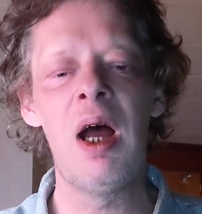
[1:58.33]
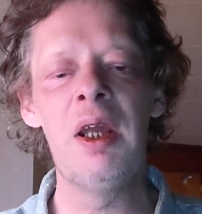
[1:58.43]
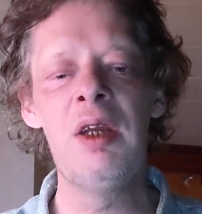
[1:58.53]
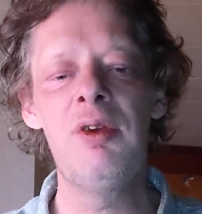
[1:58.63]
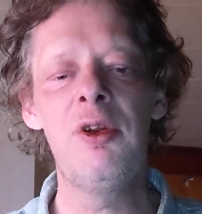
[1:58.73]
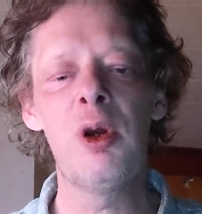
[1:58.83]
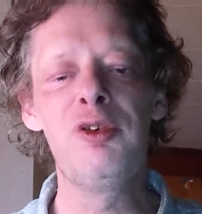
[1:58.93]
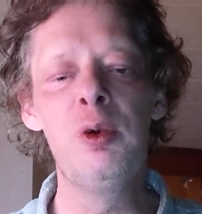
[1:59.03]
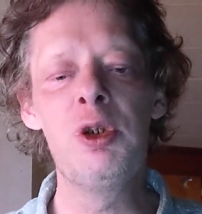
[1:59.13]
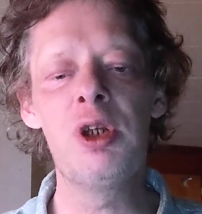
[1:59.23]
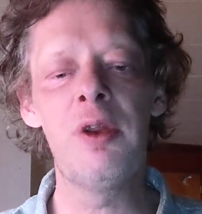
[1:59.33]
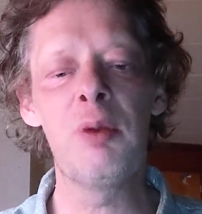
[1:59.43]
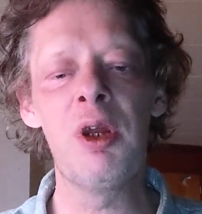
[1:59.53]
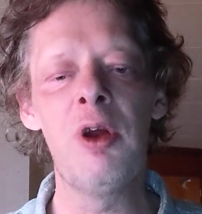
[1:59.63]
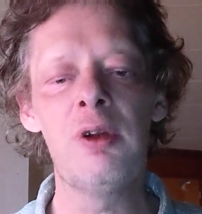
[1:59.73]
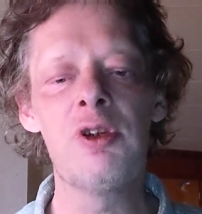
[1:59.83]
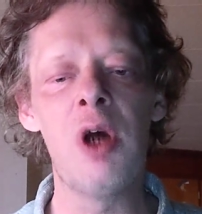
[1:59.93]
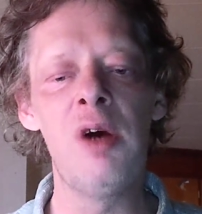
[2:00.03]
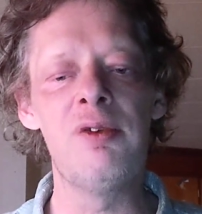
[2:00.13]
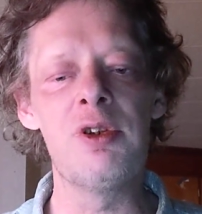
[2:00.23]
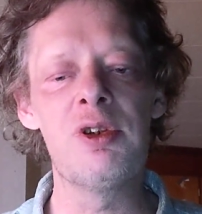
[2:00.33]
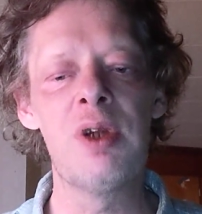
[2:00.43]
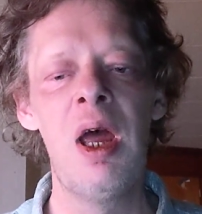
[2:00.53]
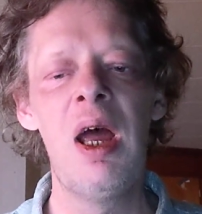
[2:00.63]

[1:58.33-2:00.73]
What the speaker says: I even took a flu shot at my doctor's office.